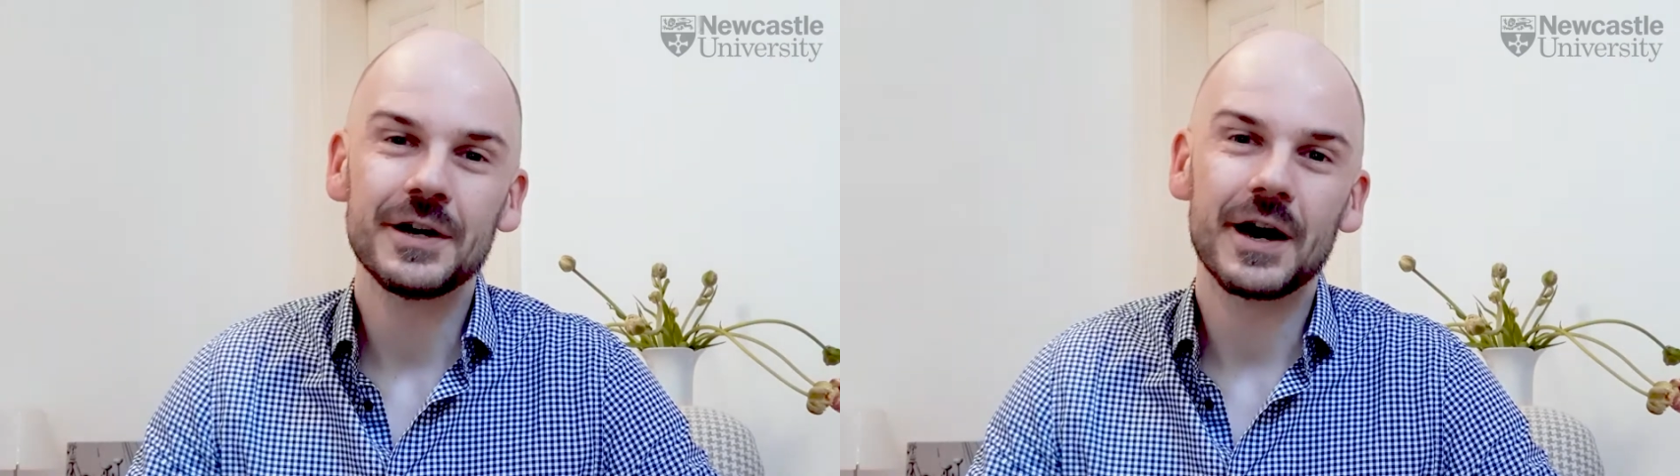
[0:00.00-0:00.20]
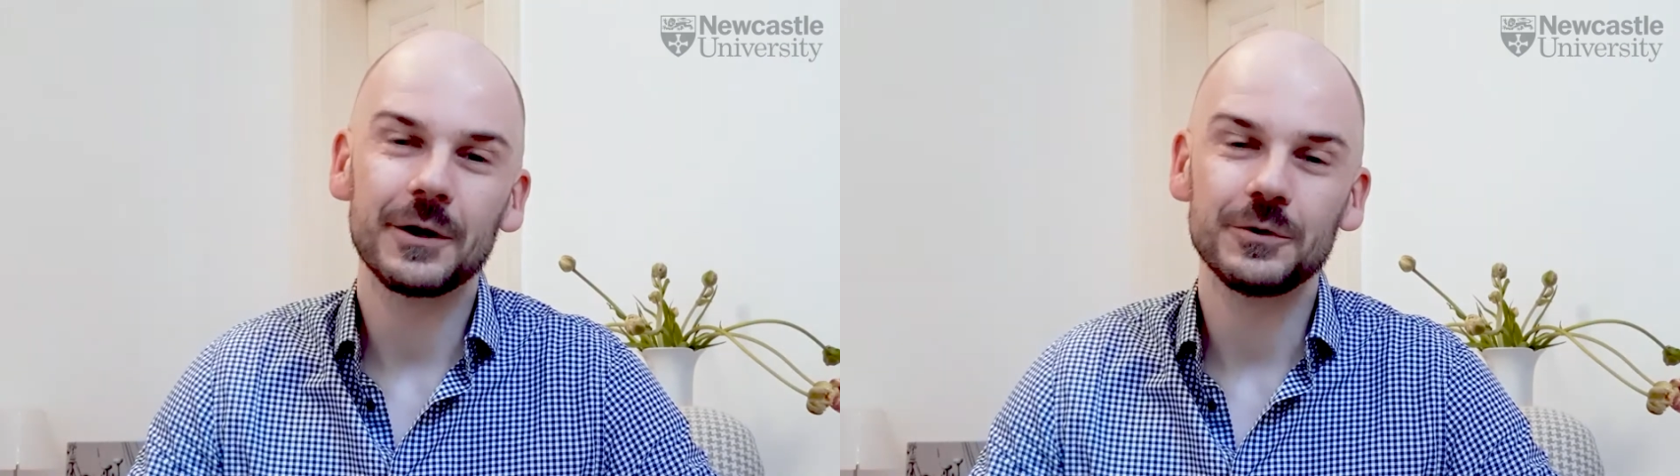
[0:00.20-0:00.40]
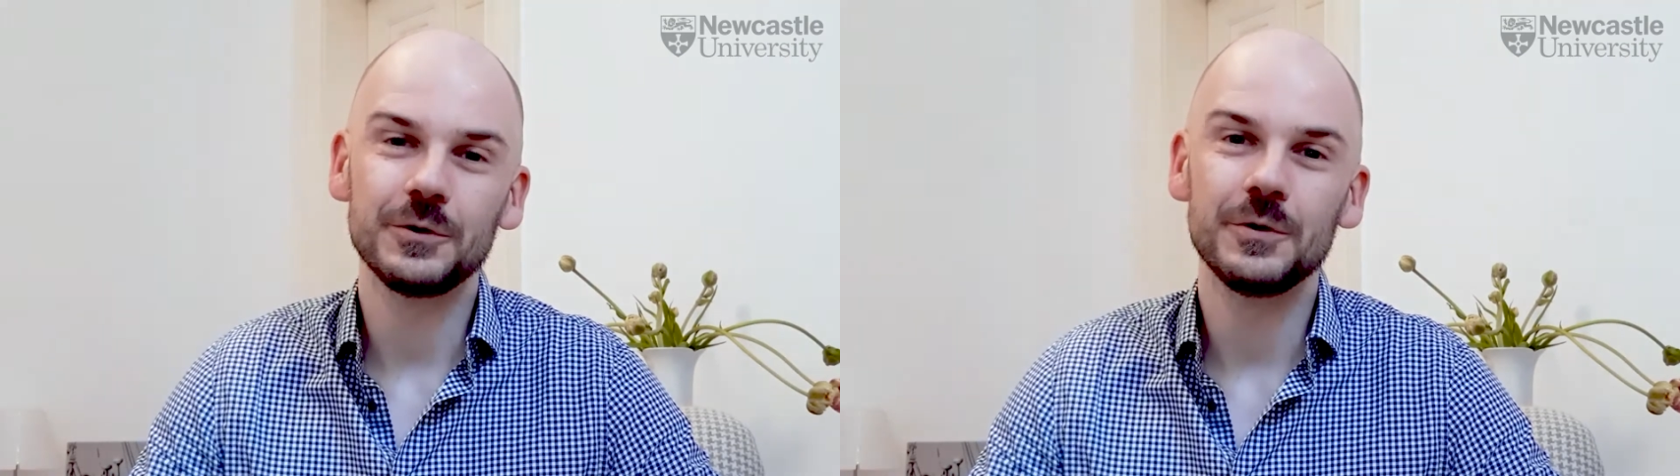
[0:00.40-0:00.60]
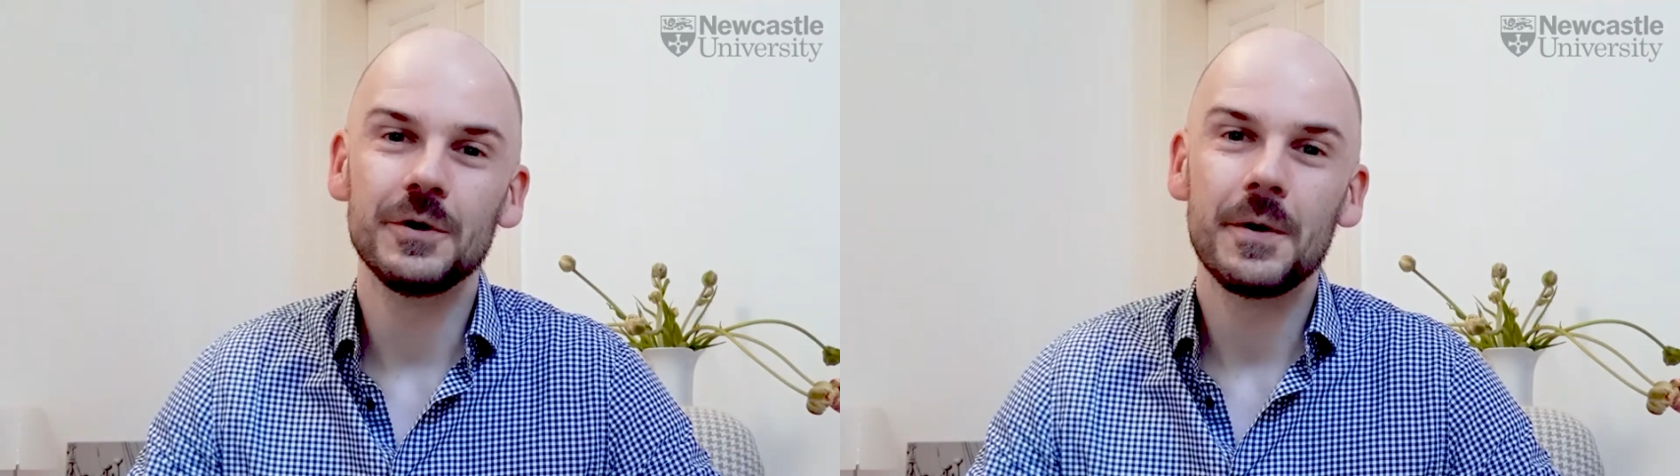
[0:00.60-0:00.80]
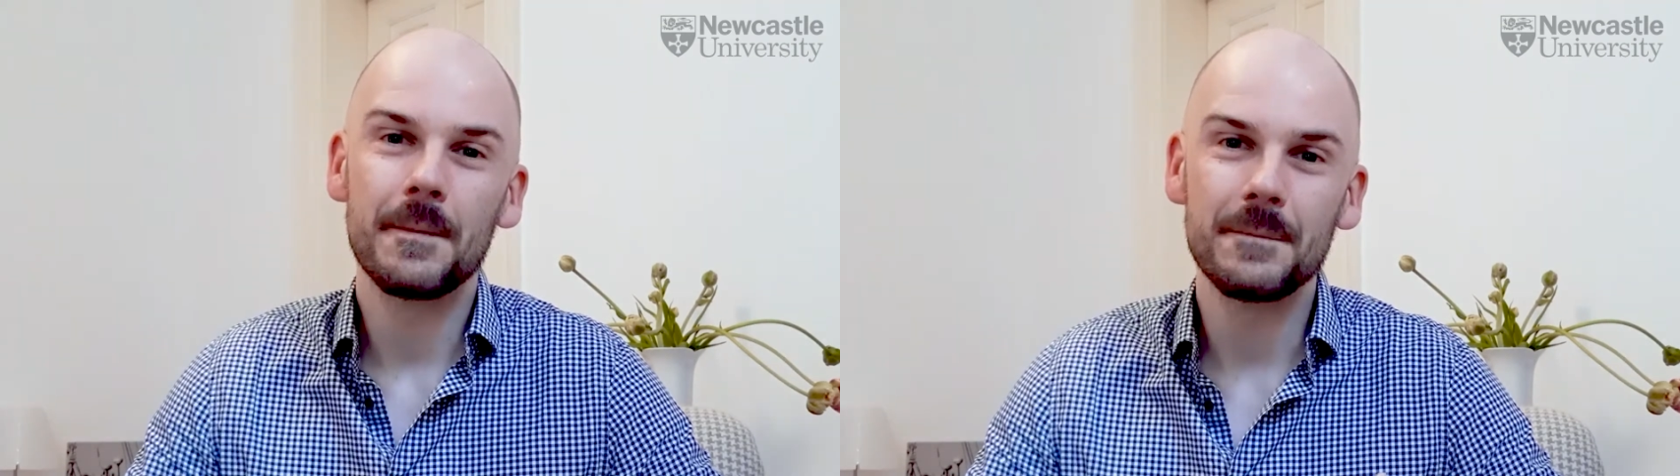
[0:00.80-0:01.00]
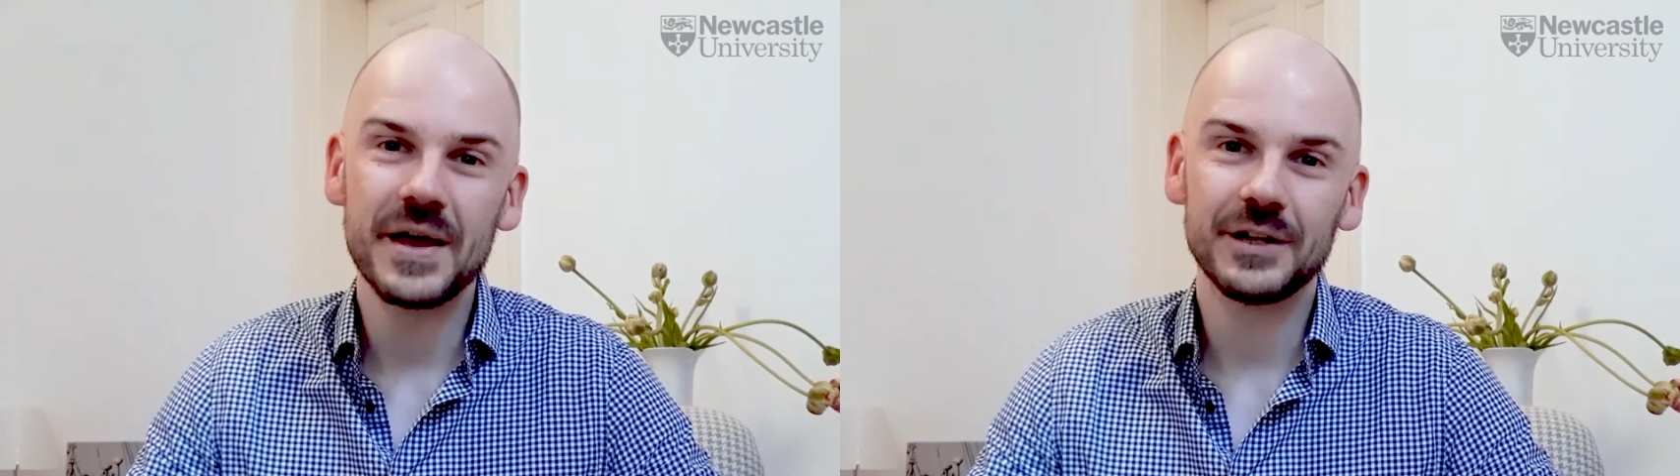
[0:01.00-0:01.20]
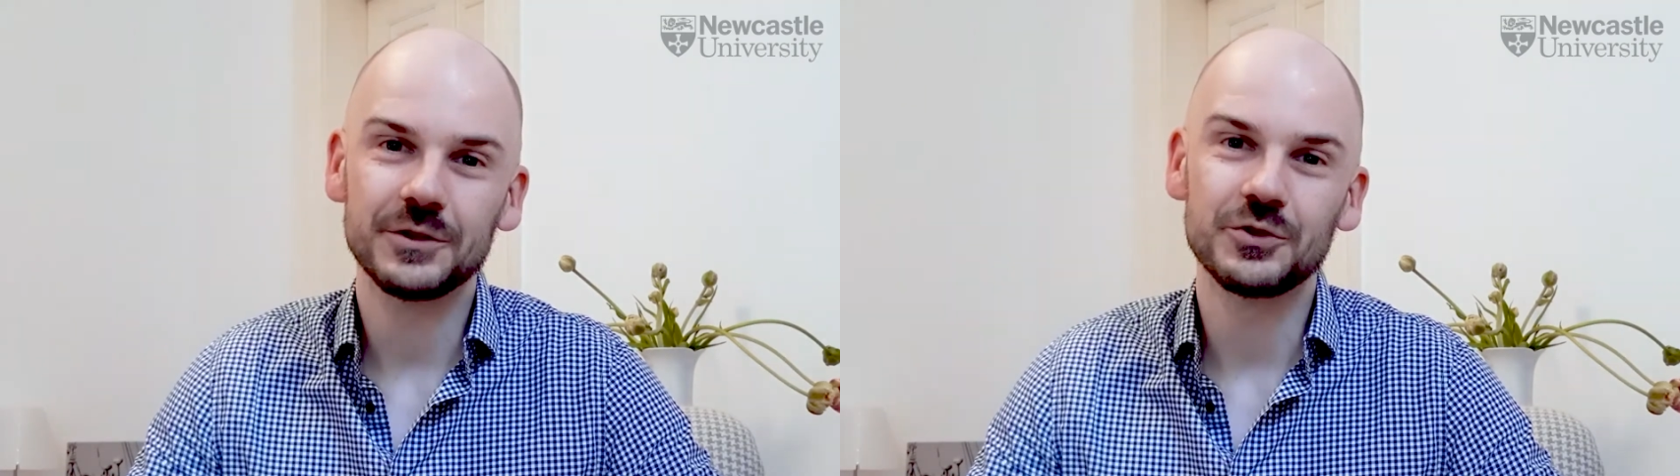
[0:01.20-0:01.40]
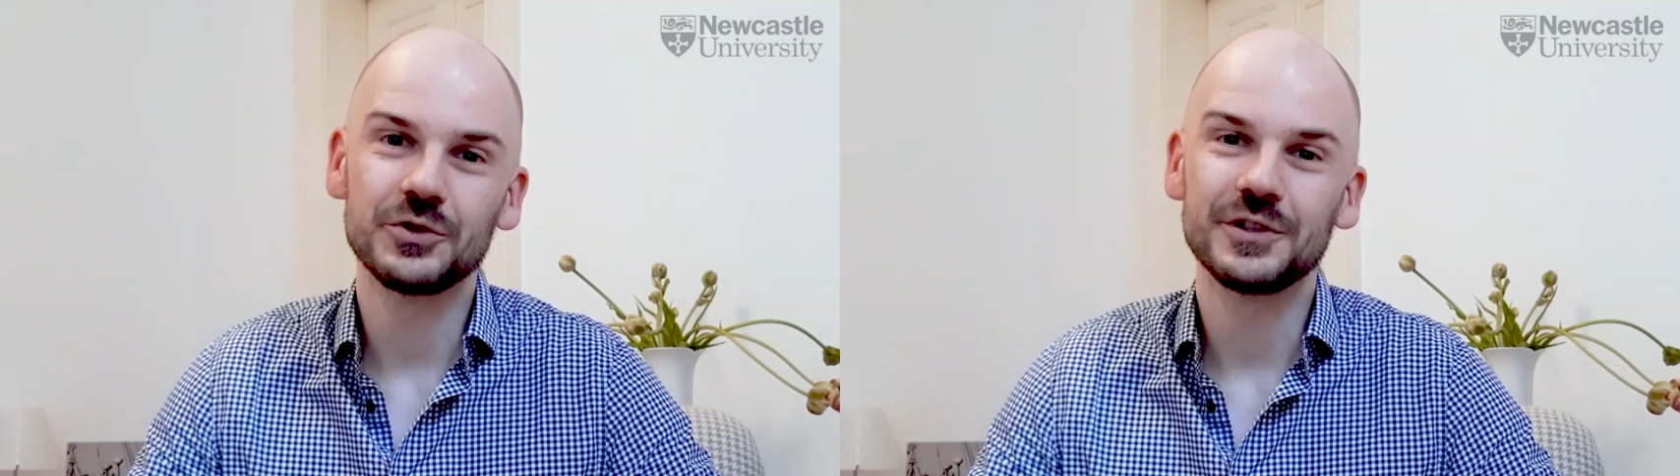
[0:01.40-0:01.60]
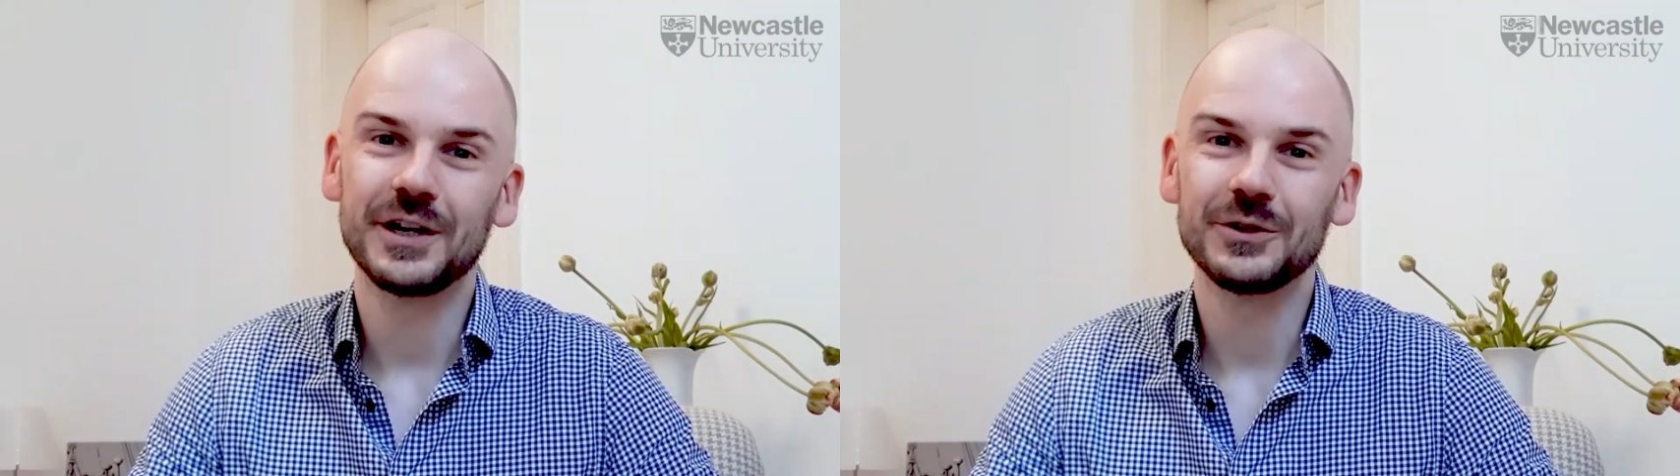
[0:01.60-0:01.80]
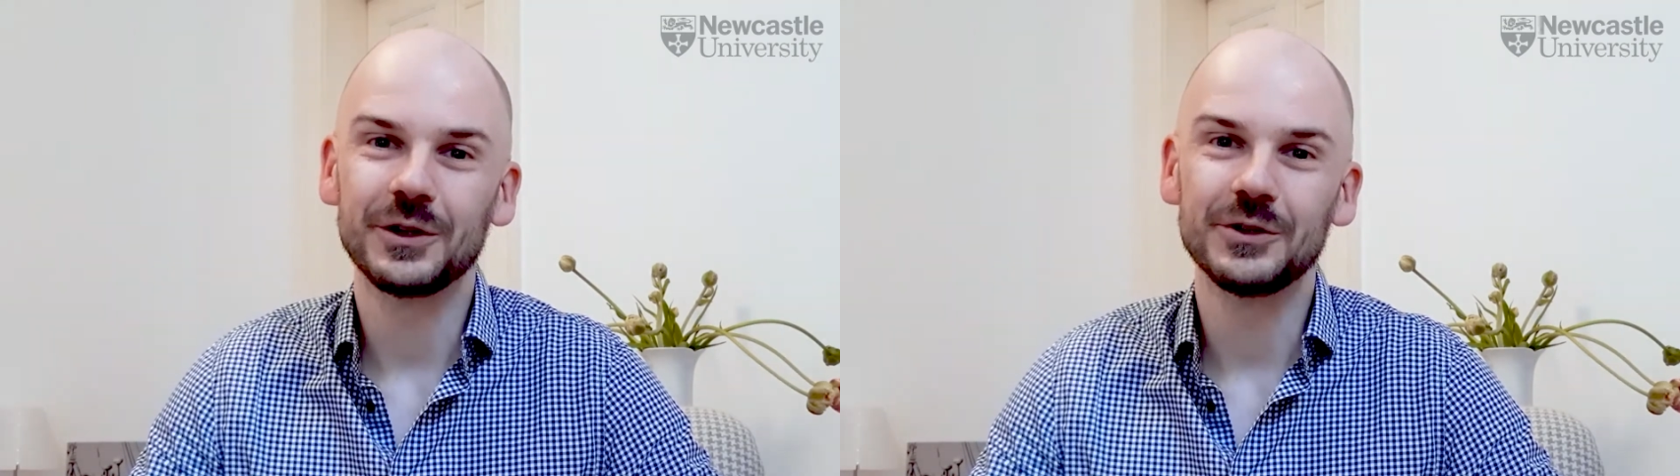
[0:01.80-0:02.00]
how to make digital
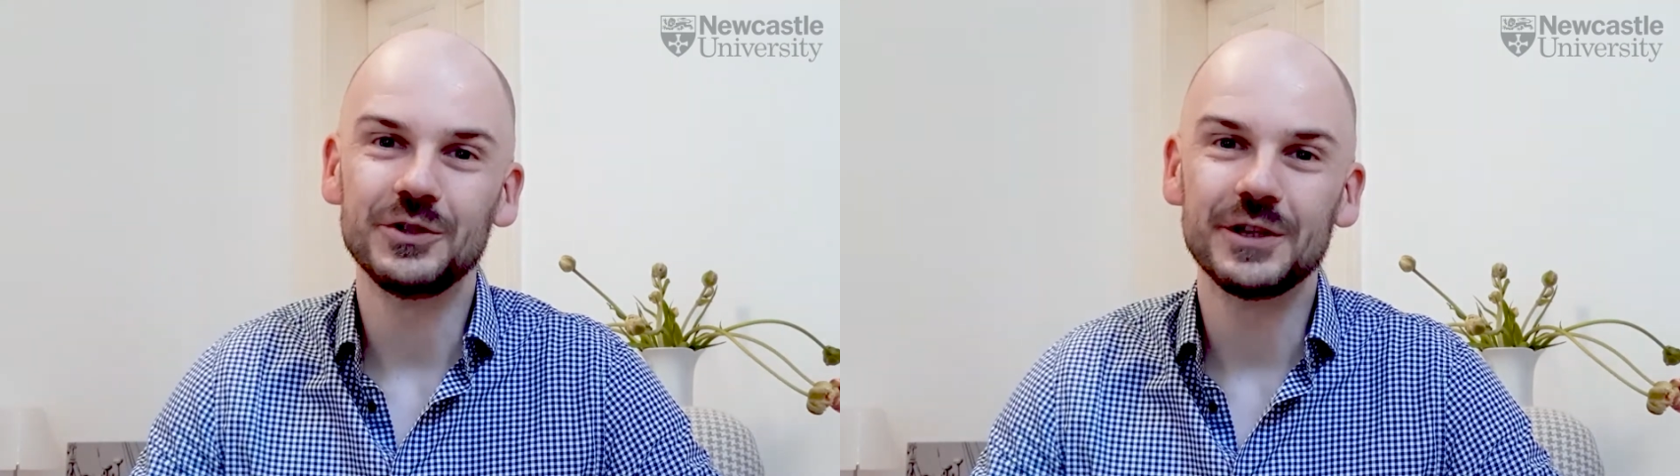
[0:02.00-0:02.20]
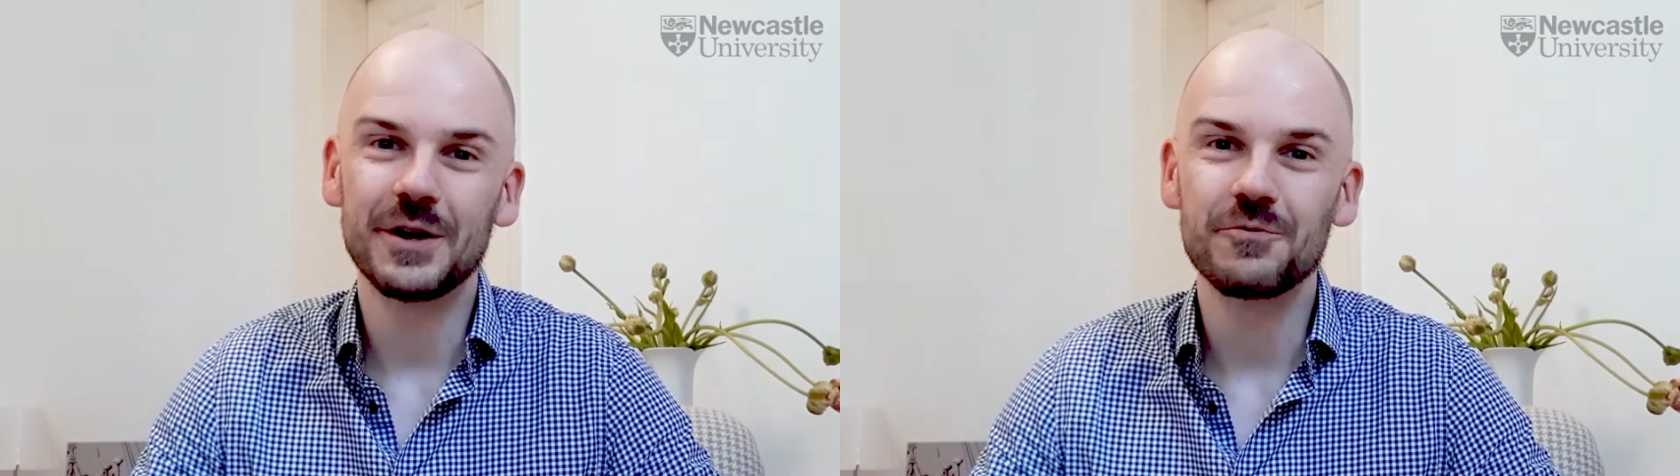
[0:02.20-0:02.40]
technology that